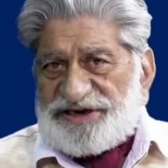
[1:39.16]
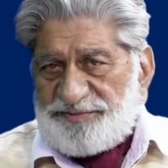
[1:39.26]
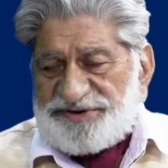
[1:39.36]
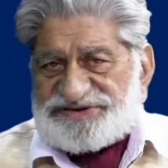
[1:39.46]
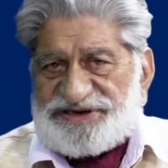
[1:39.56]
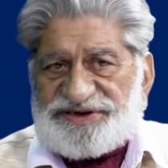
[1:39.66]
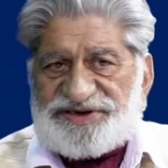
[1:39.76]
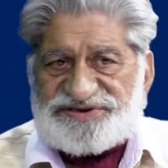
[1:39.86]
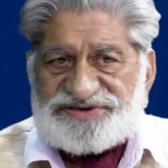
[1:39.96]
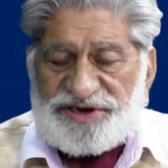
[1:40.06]
let me say
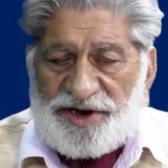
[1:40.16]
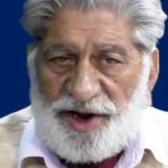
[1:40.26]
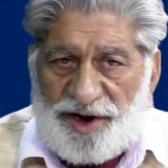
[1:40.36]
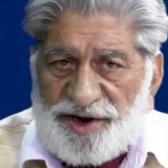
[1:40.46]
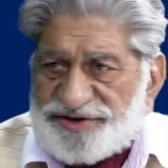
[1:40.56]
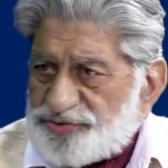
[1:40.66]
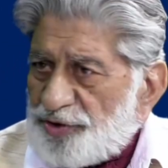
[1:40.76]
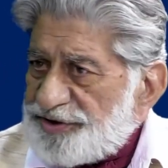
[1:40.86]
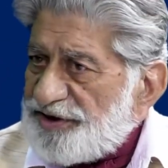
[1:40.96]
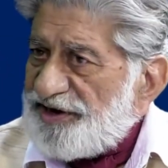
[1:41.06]
this.
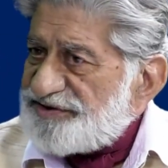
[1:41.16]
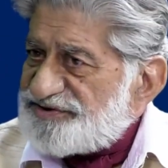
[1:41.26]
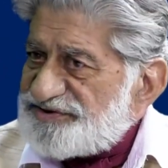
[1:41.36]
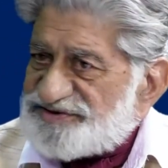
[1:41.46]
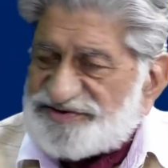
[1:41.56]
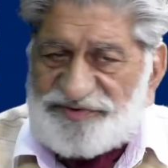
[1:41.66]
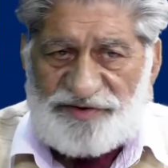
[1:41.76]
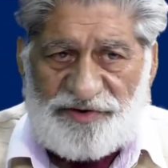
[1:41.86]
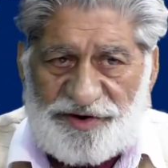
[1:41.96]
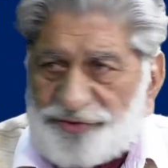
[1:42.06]
SWOT analysis we
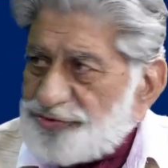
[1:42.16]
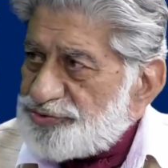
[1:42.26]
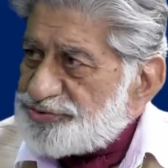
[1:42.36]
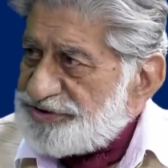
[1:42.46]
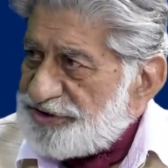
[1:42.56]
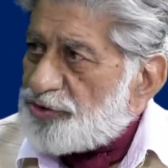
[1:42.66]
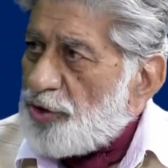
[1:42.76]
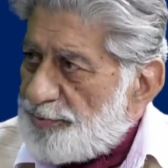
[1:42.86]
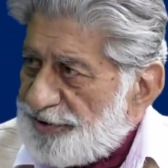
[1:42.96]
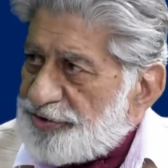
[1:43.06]
have learned to use in the
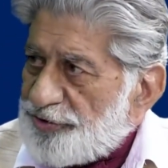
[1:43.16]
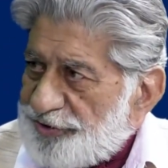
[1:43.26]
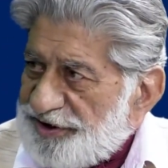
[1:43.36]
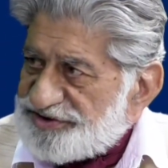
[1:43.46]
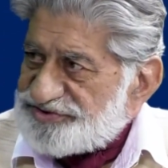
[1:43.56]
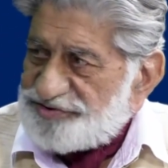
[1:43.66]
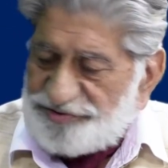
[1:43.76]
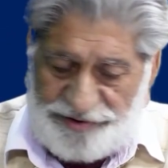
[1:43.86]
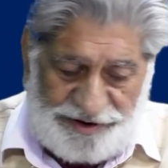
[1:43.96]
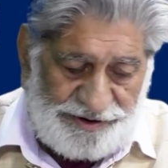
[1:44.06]
corporate context,
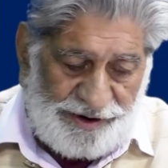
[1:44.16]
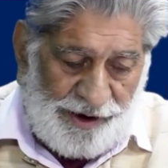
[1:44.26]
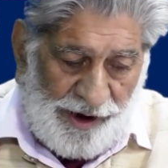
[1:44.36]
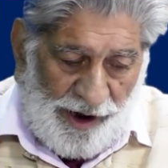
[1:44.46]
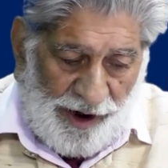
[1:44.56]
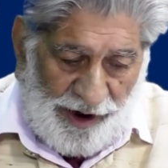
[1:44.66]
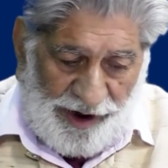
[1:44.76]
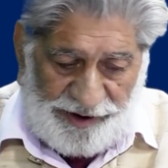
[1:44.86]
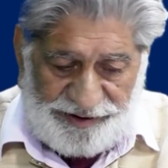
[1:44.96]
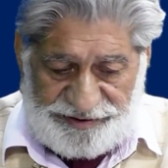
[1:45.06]
right?
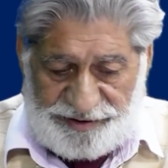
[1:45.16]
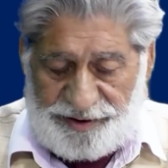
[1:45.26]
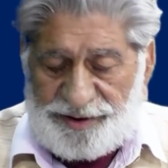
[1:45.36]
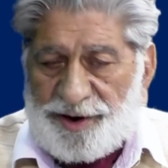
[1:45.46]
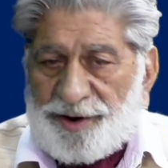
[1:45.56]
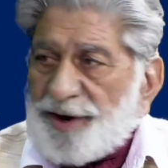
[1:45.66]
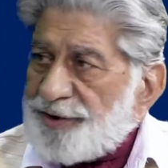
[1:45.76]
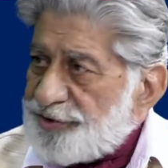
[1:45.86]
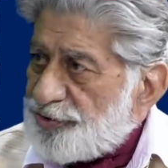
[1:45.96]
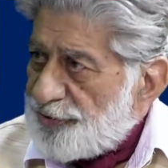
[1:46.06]
And in the
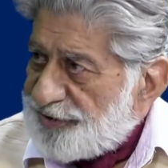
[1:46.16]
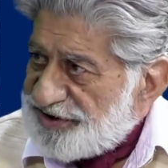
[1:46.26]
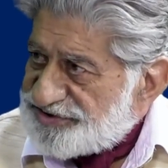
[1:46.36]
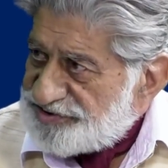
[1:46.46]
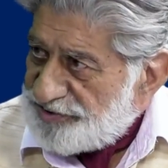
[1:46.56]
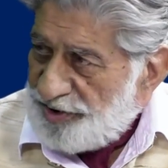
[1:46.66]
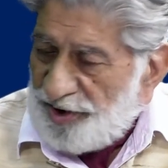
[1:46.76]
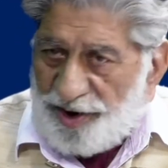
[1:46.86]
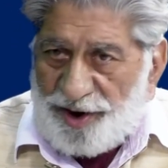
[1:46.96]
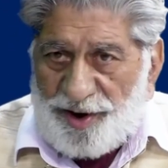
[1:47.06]
country context,
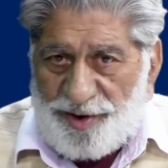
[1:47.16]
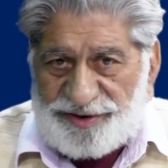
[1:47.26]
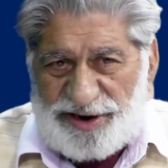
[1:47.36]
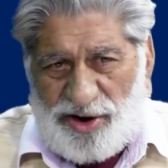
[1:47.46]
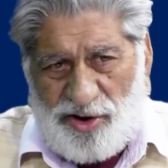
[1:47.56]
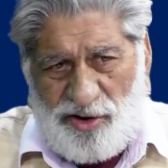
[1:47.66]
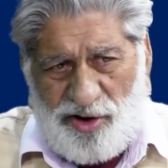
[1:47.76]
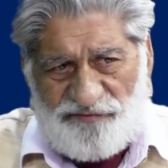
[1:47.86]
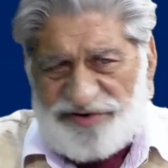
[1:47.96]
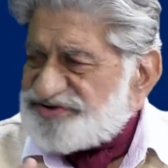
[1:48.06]
there are a
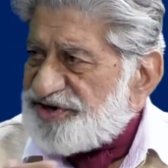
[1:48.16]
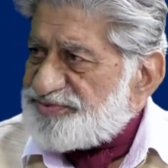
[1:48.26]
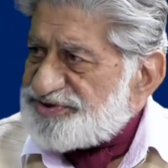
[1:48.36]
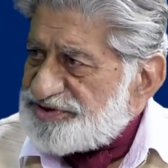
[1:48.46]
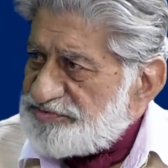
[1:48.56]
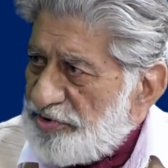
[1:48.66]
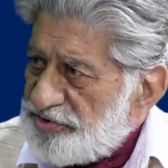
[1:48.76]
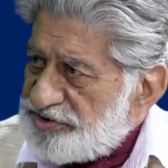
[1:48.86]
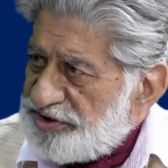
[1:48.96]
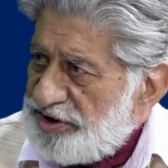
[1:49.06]
lot of descriptions
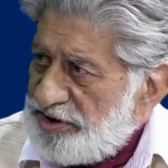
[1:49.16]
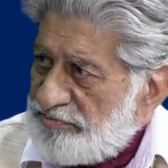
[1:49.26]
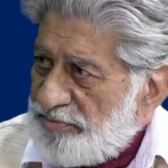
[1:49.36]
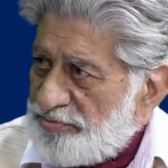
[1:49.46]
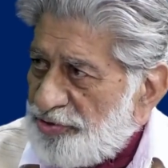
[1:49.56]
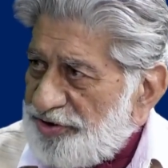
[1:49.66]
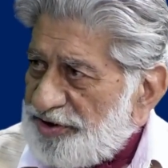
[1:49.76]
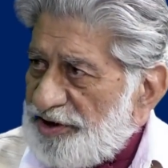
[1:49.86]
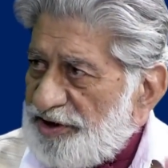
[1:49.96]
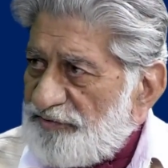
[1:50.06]
about the
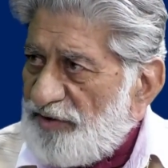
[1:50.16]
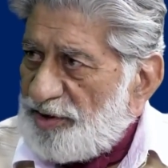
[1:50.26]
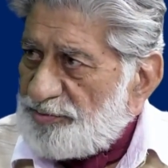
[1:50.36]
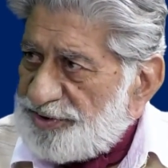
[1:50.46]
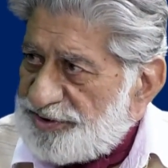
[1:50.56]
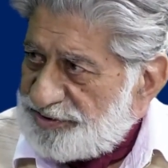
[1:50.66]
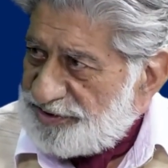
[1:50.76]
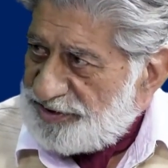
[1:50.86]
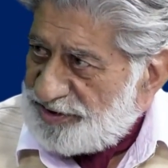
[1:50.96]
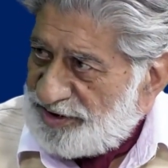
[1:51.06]
political environment,
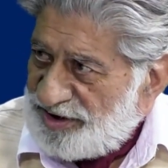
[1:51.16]
the